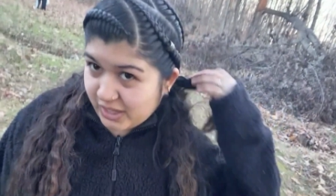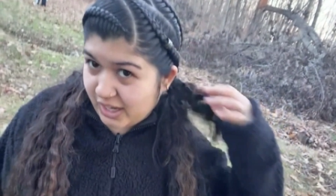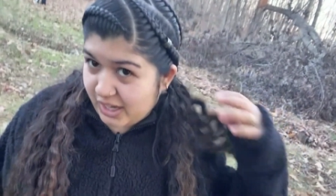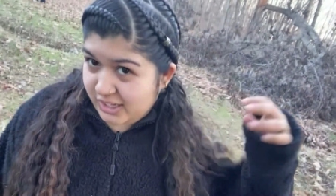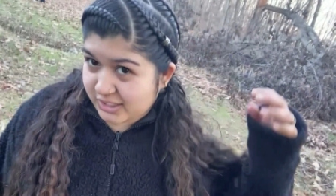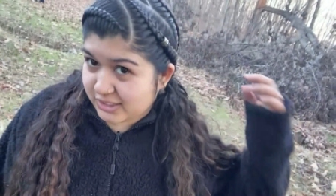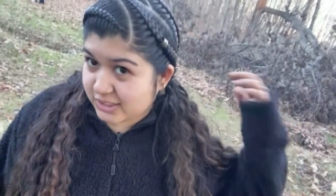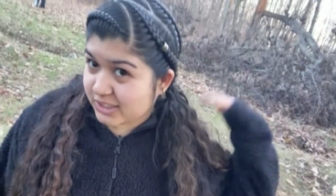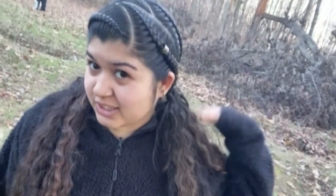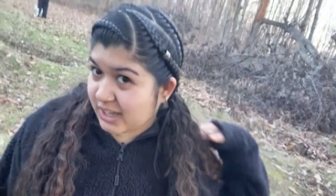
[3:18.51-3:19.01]

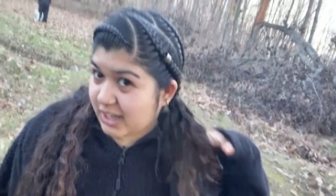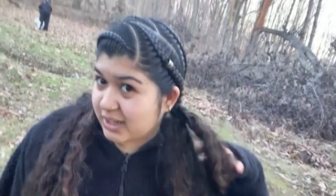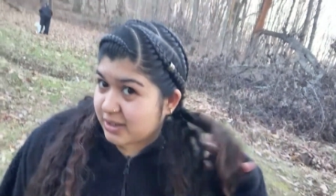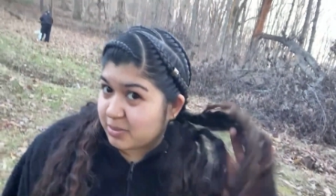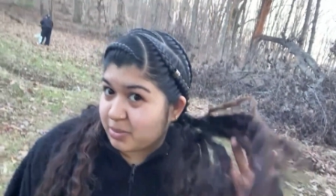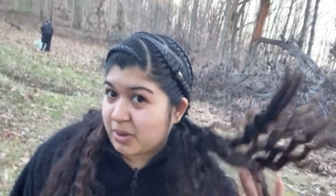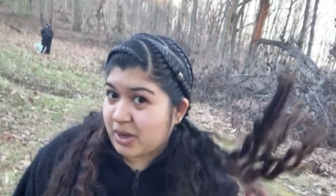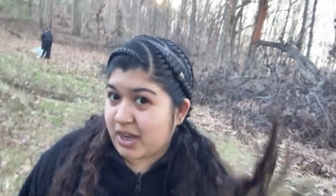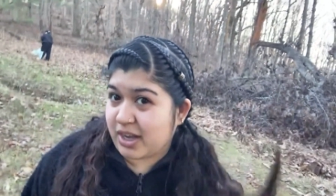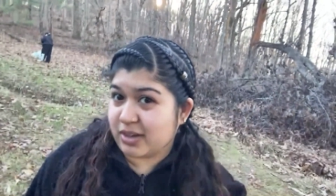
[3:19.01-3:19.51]
I took out
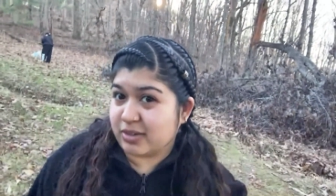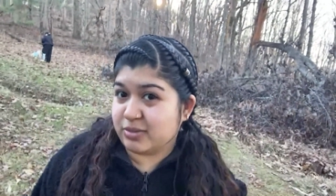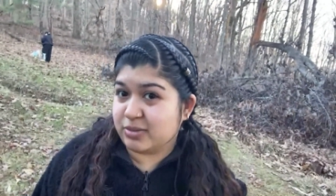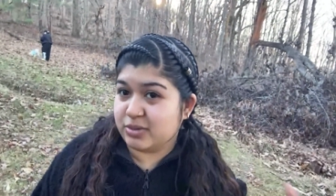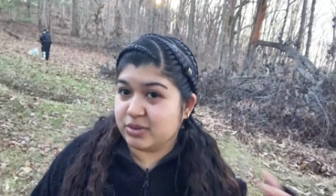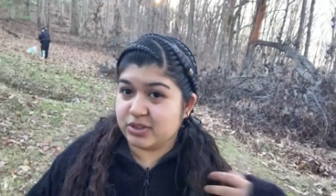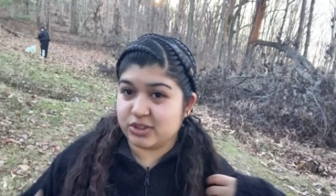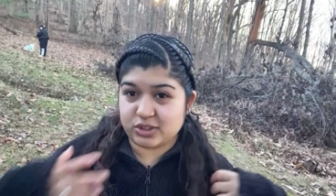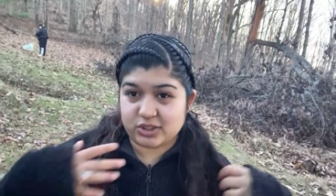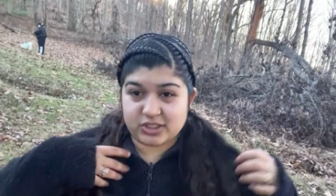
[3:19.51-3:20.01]
the bottom,
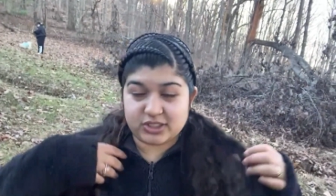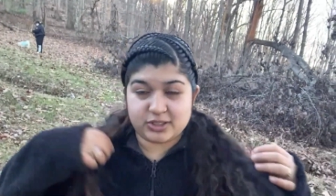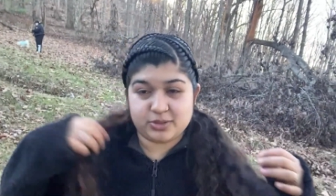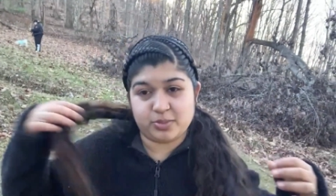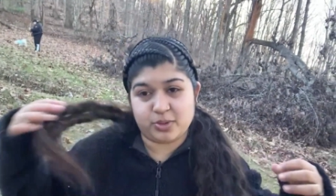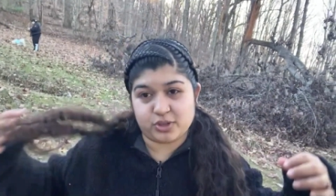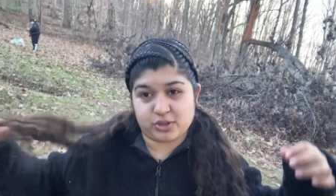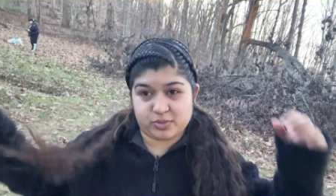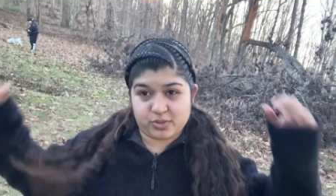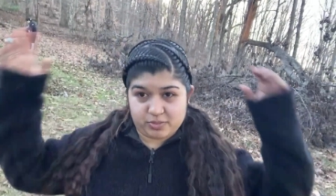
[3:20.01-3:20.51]
so these
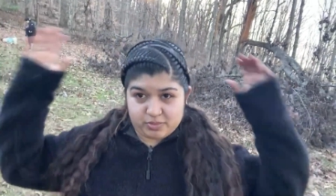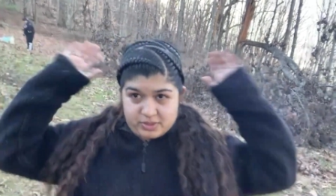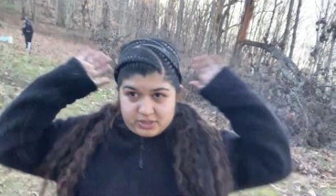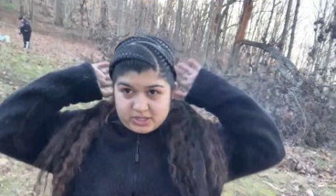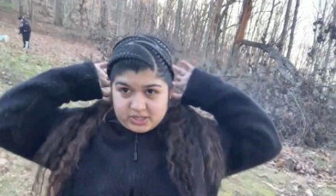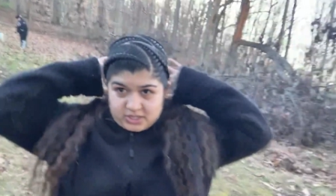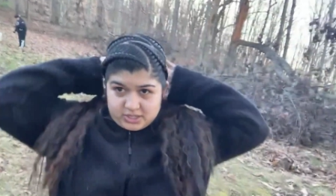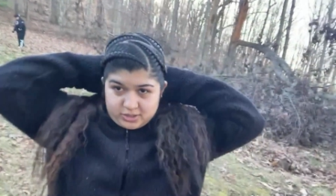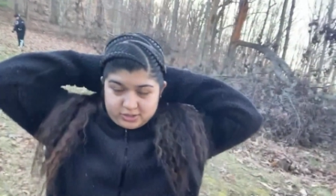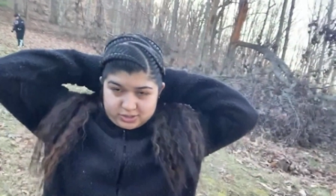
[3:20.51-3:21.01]
supposed to be
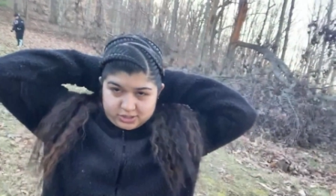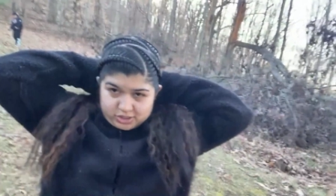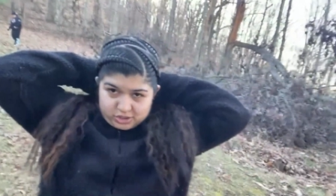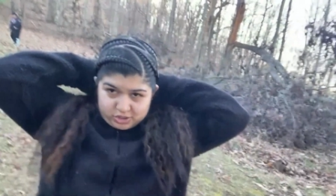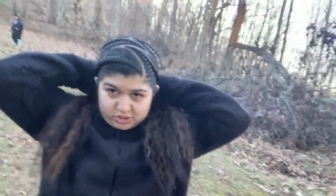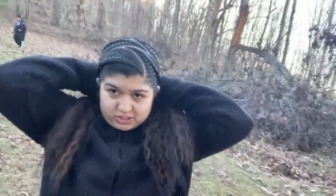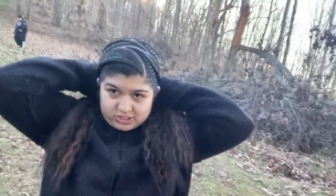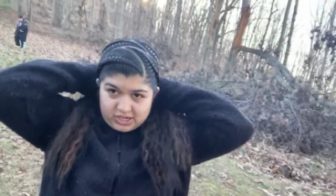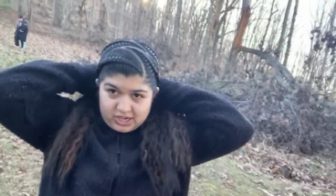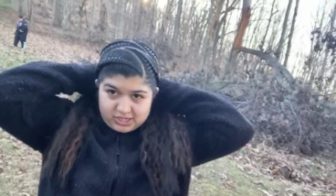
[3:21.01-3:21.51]
picked Come on.
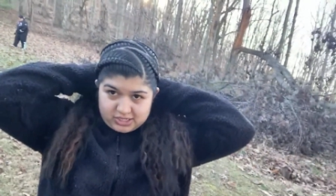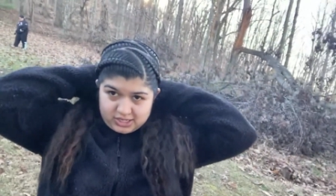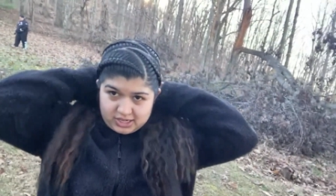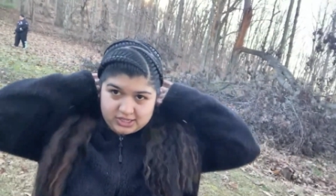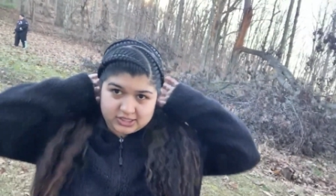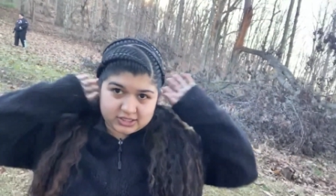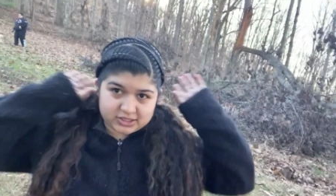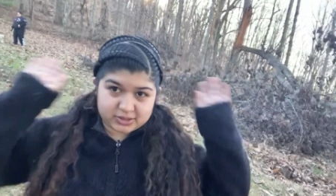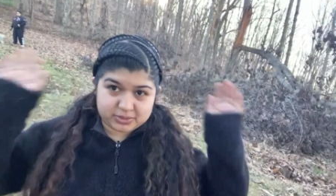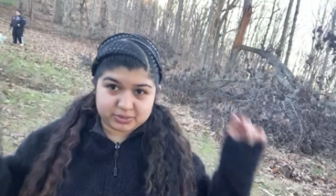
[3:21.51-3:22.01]
It's not
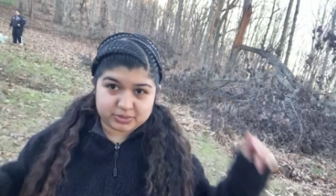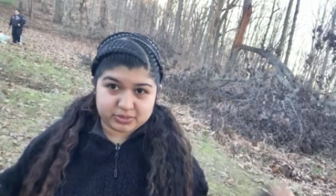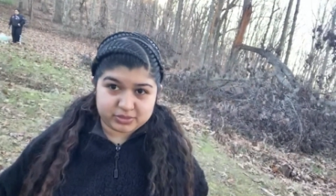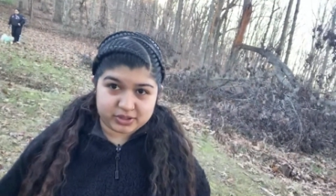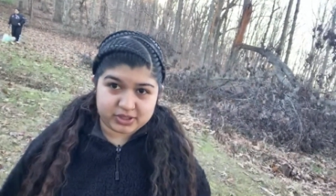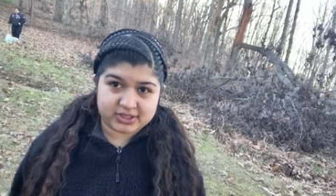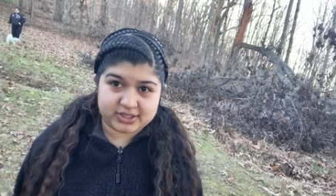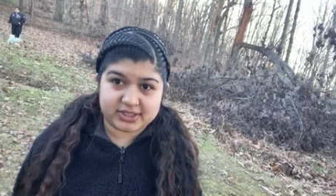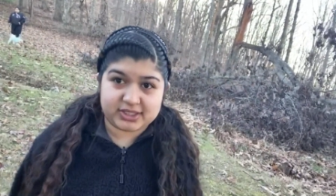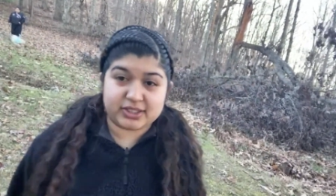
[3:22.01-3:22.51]
tied
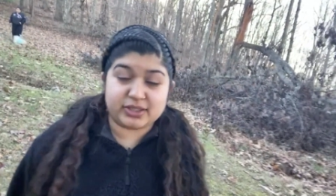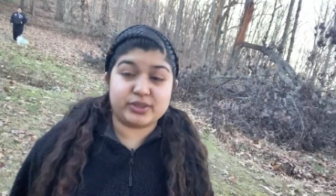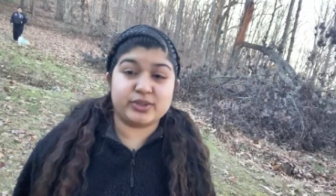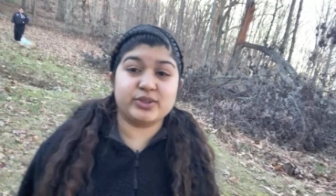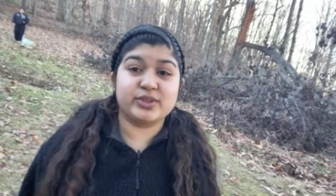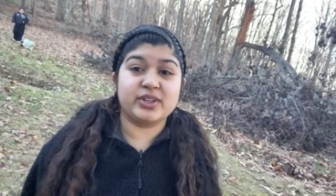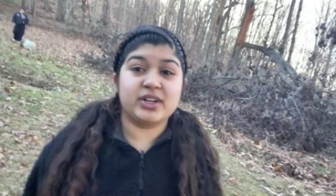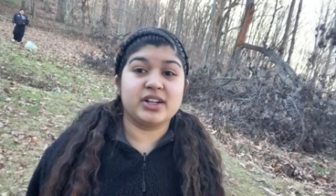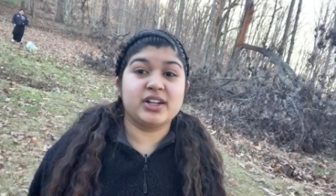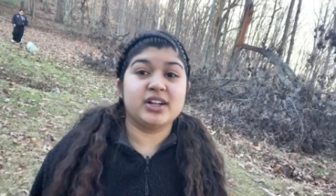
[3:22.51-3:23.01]
up.